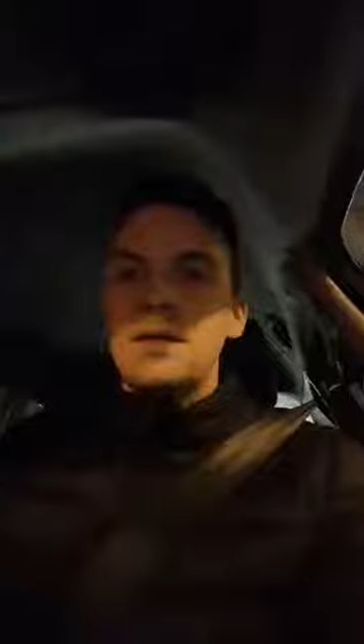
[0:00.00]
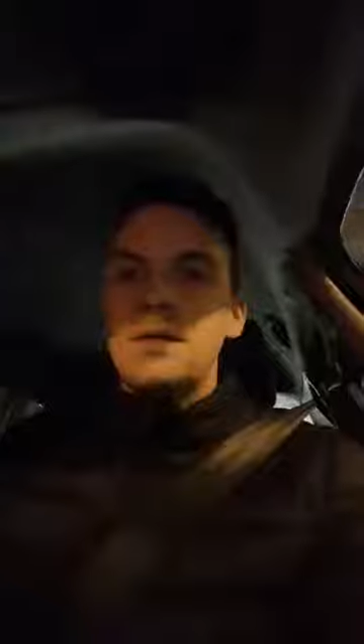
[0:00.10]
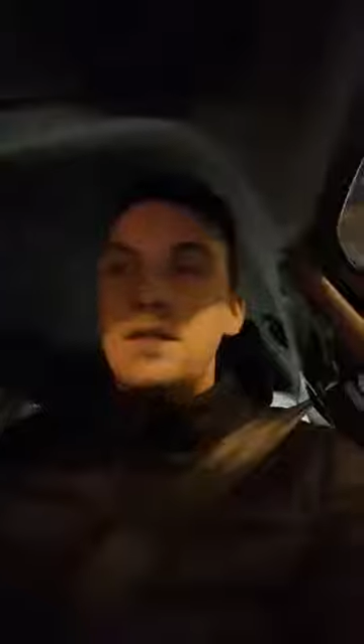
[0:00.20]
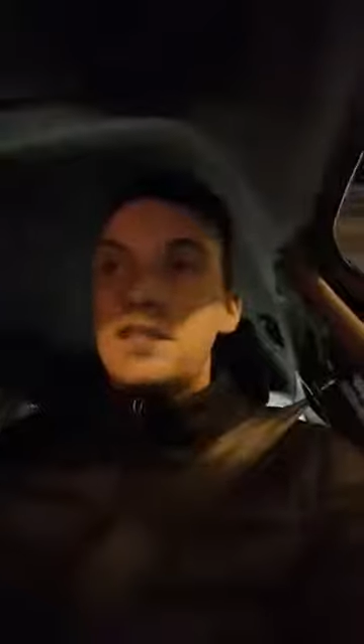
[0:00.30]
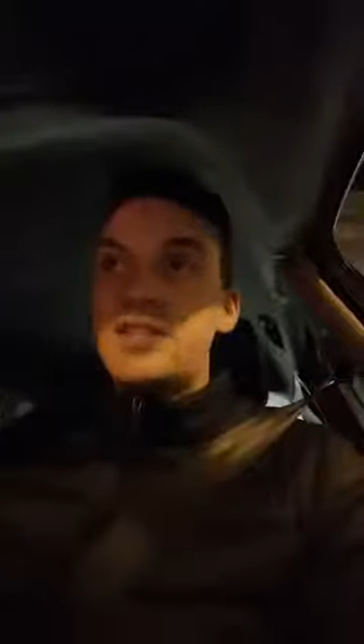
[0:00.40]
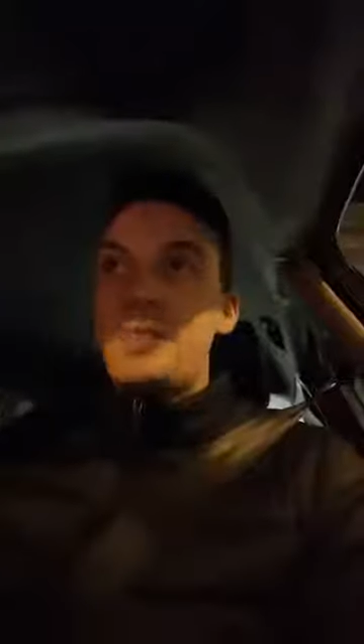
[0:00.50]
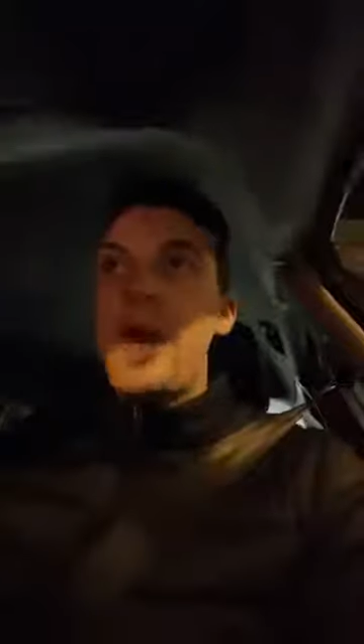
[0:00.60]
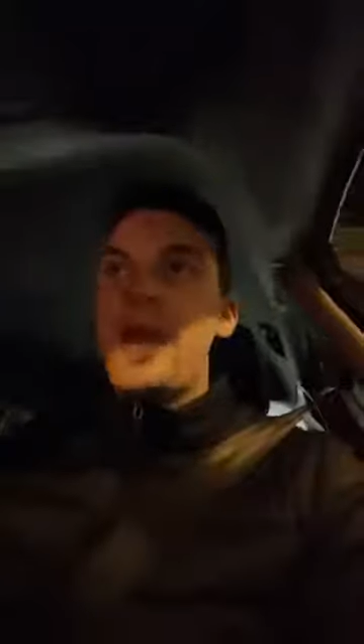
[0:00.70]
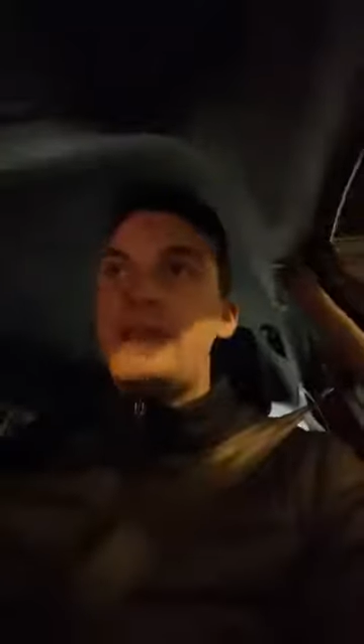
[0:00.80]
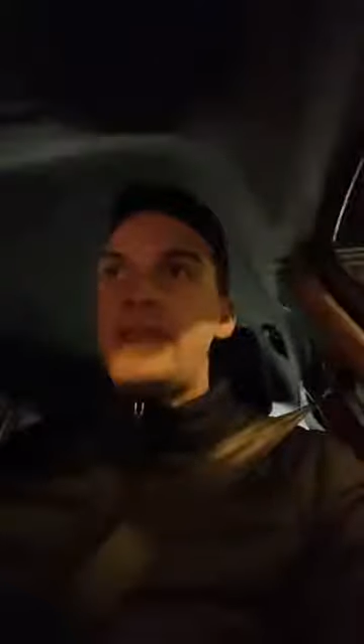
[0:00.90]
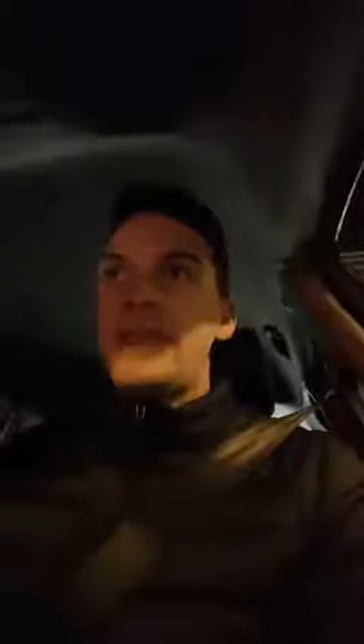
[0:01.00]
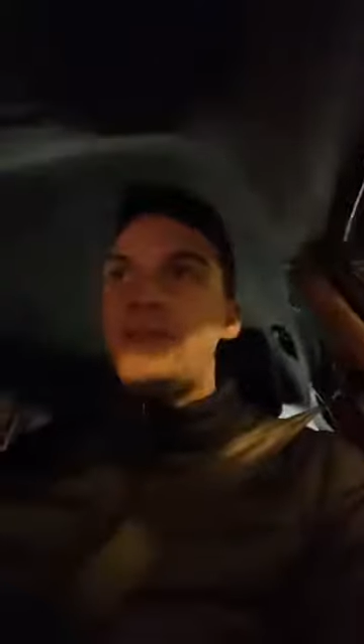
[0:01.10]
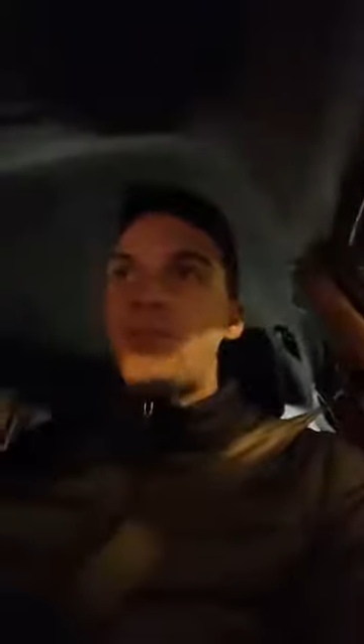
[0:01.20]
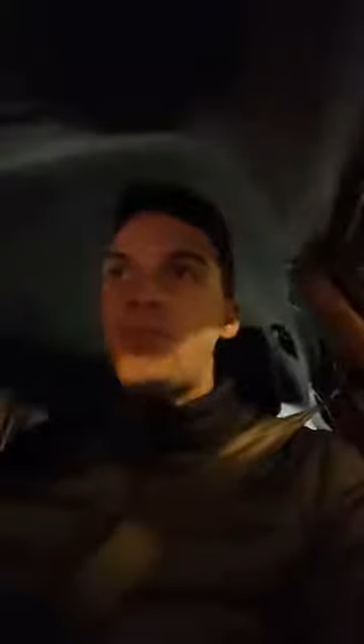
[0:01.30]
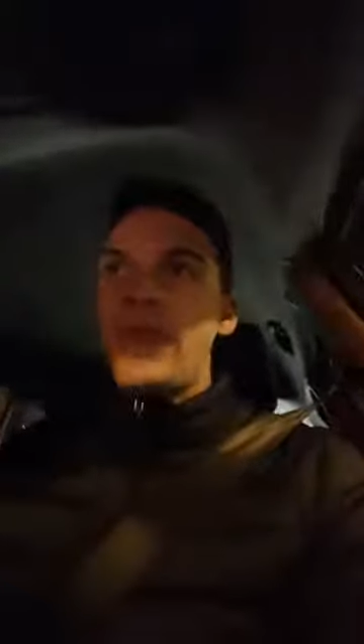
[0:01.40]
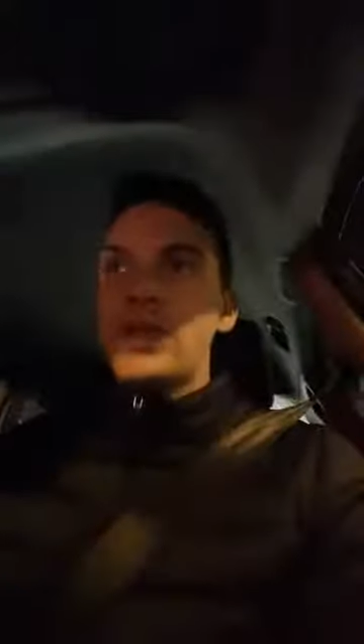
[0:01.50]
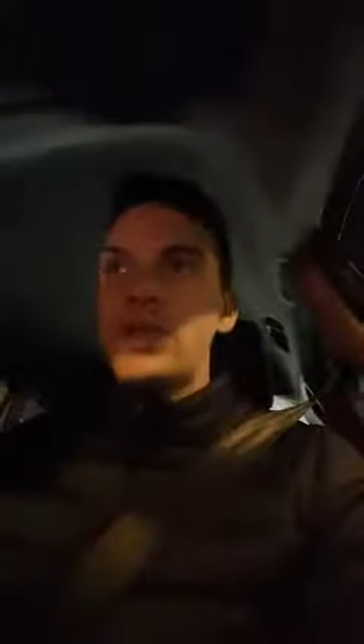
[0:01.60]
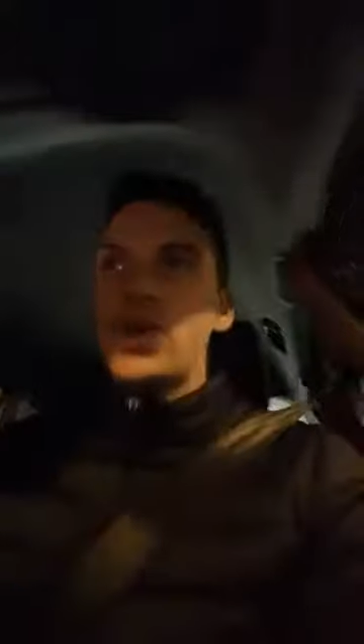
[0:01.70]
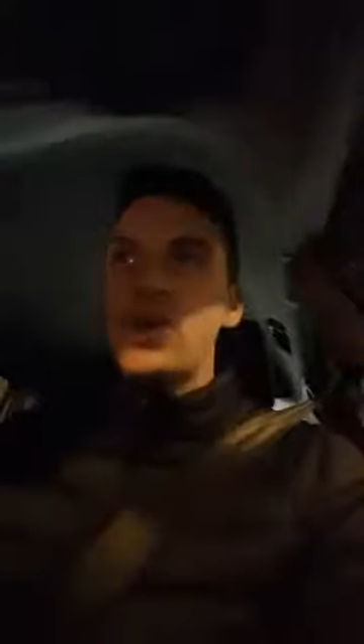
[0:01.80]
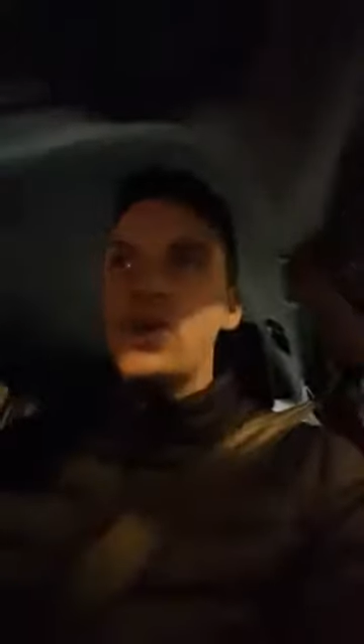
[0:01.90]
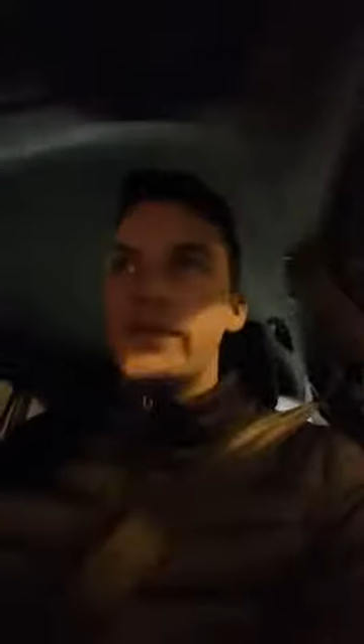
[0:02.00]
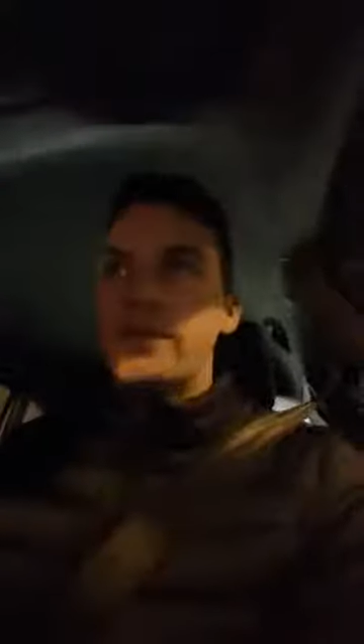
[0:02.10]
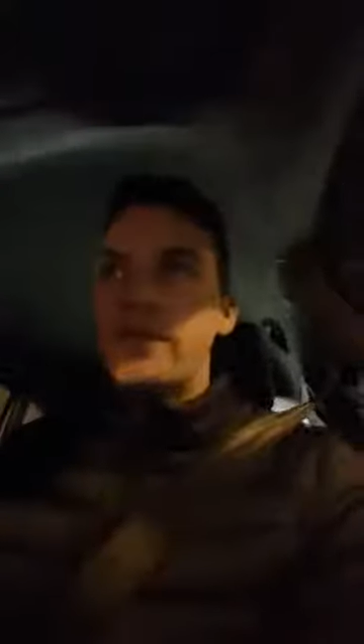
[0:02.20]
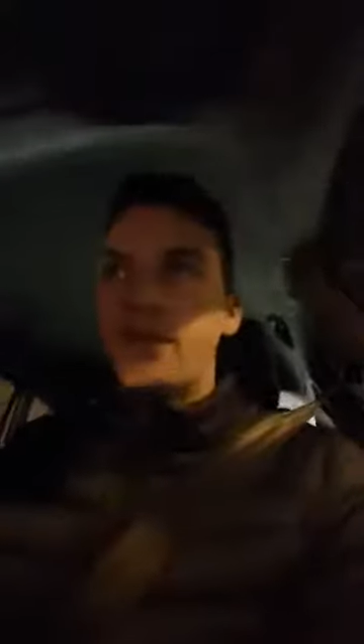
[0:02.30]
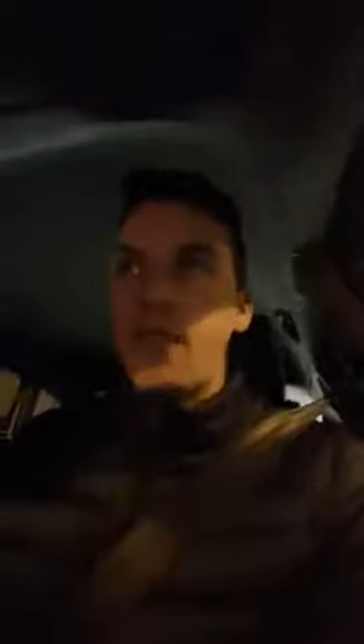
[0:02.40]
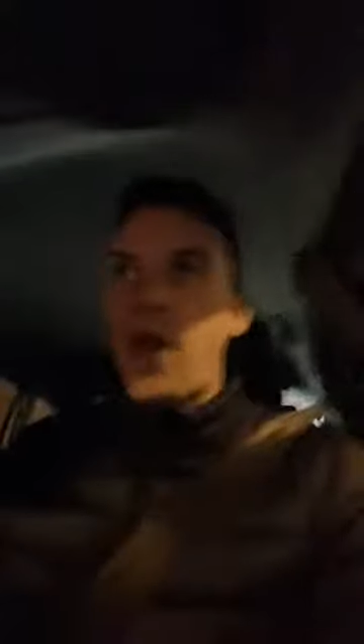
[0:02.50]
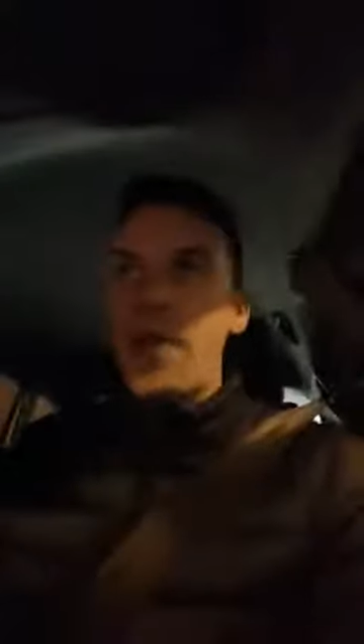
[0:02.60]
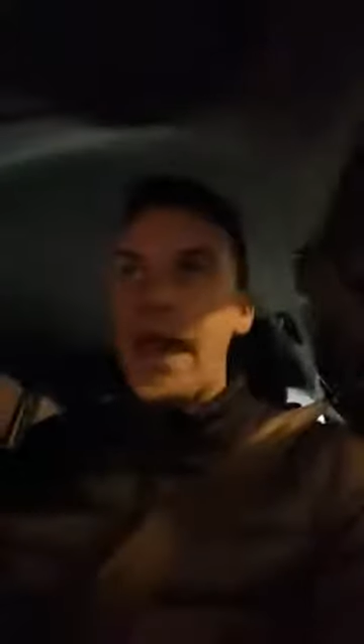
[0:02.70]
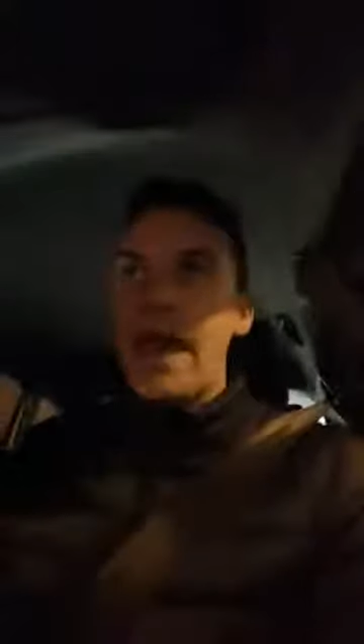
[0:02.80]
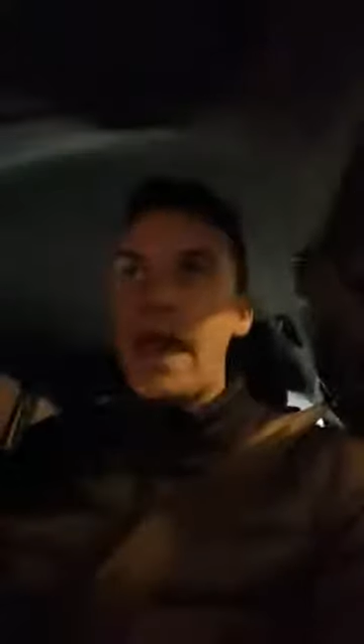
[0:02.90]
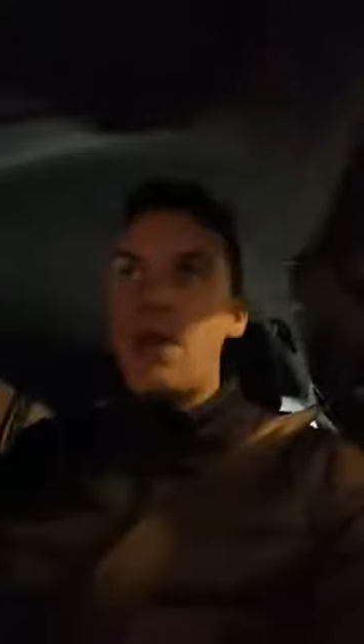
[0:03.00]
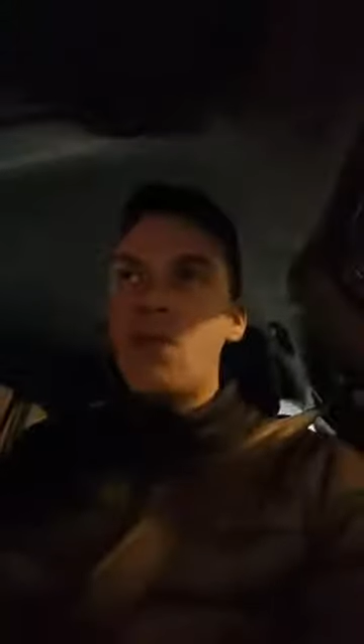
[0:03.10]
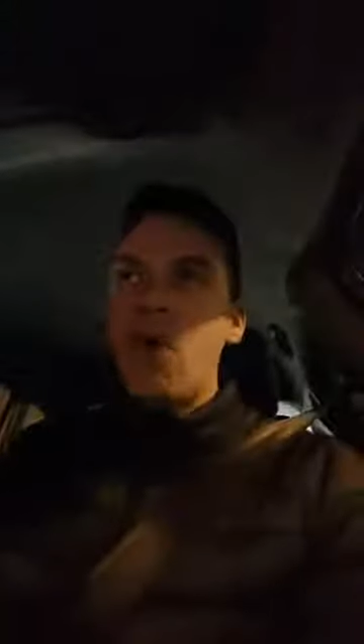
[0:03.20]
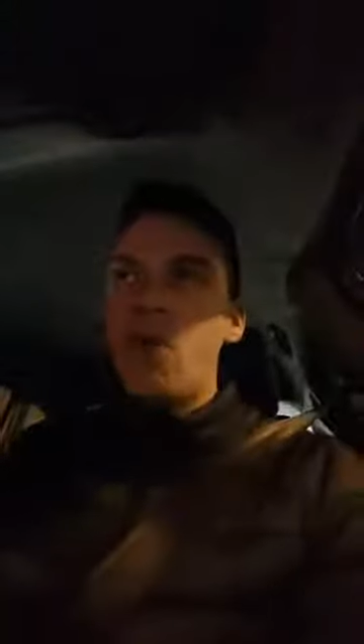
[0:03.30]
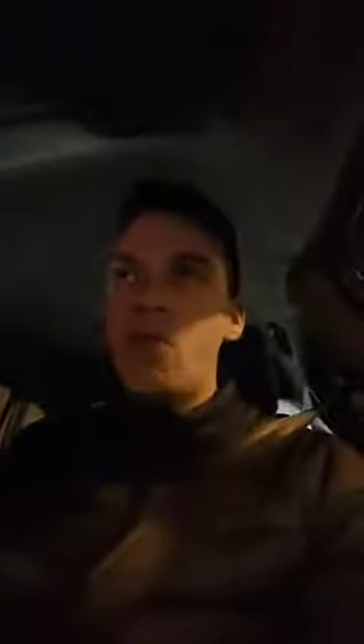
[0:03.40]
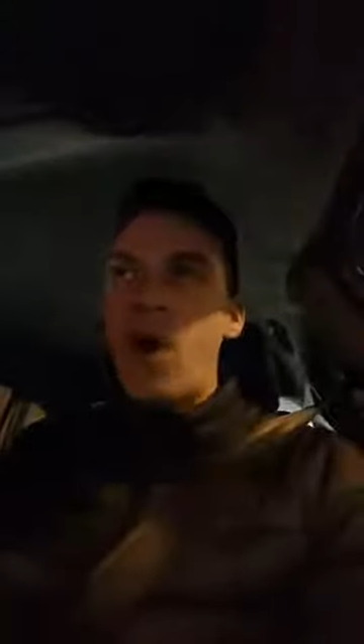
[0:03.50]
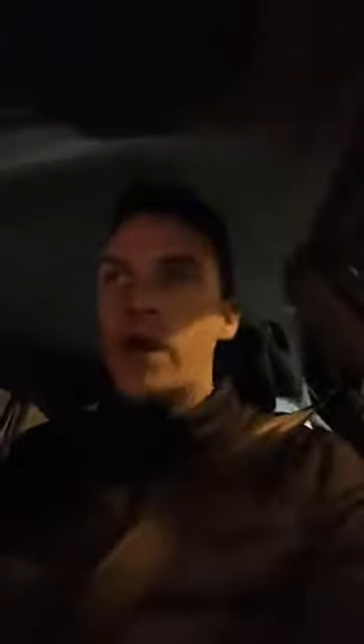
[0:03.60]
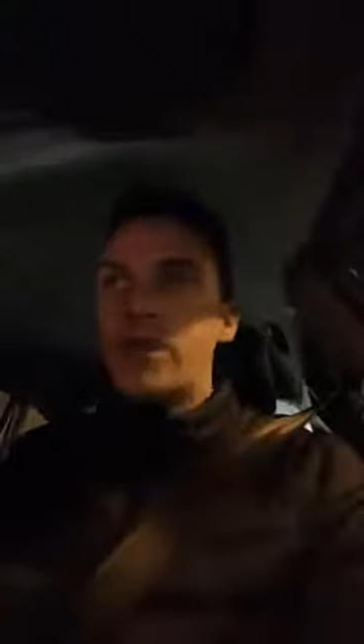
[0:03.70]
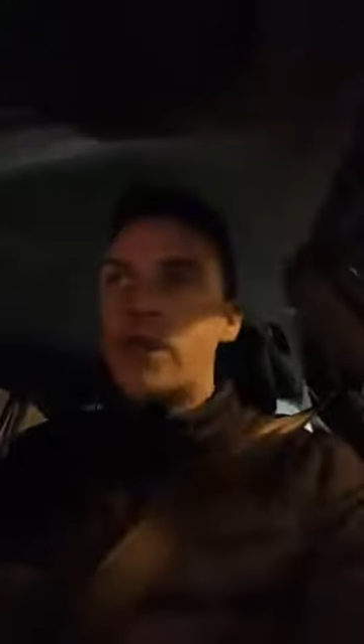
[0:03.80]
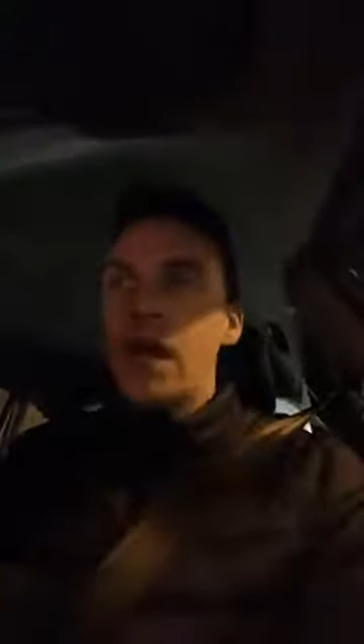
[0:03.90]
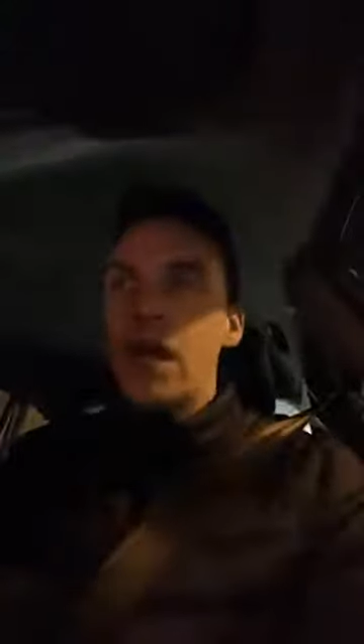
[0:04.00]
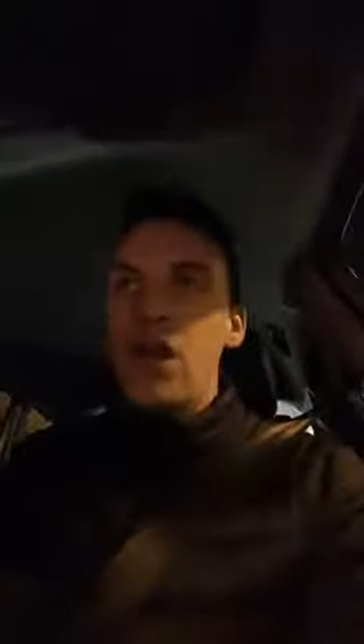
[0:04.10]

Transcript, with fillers: Despite this reassurance from AA Roadwatch,